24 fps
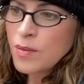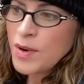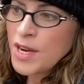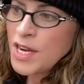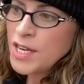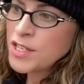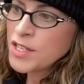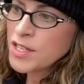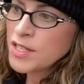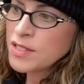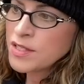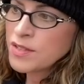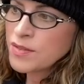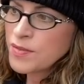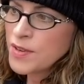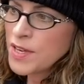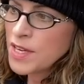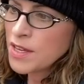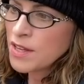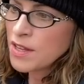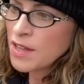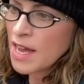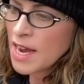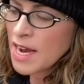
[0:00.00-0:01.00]
We just
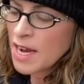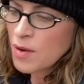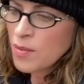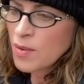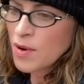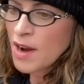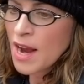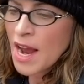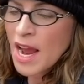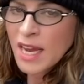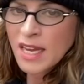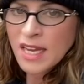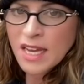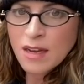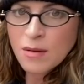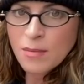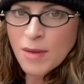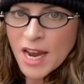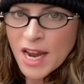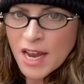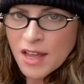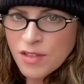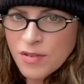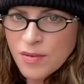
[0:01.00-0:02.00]
feel like we're hanging
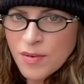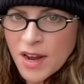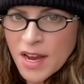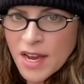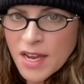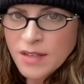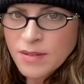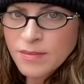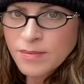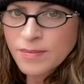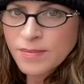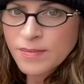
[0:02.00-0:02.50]
by a thread